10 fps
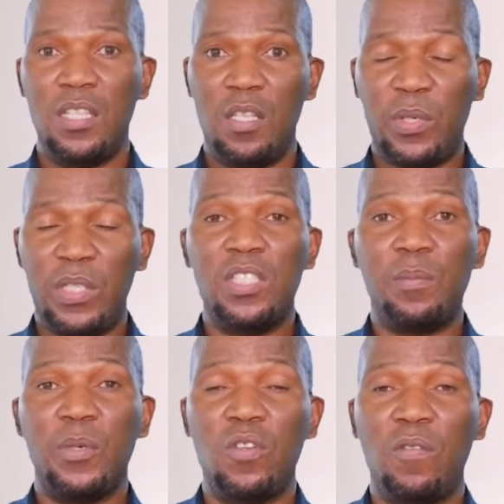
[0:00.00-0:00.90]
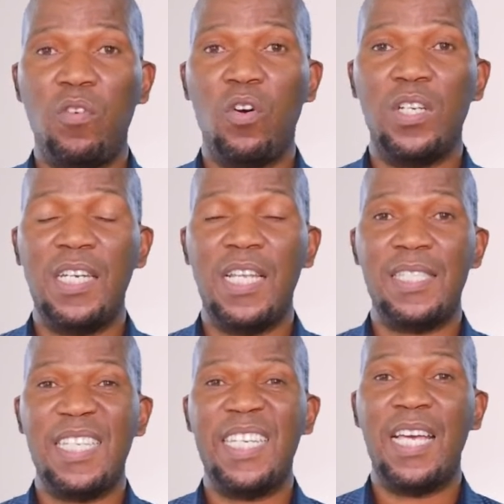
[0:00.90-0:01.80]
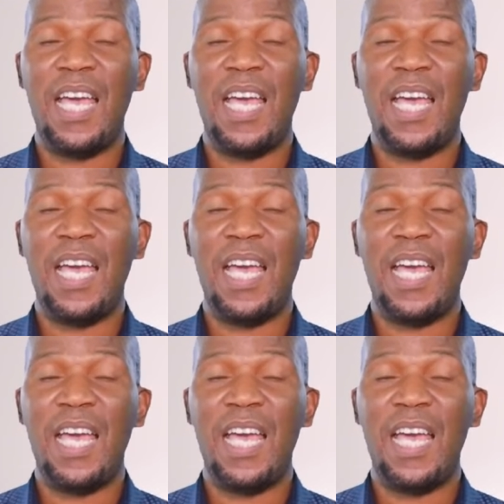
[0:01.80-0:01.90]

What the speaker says: the principles of godliness in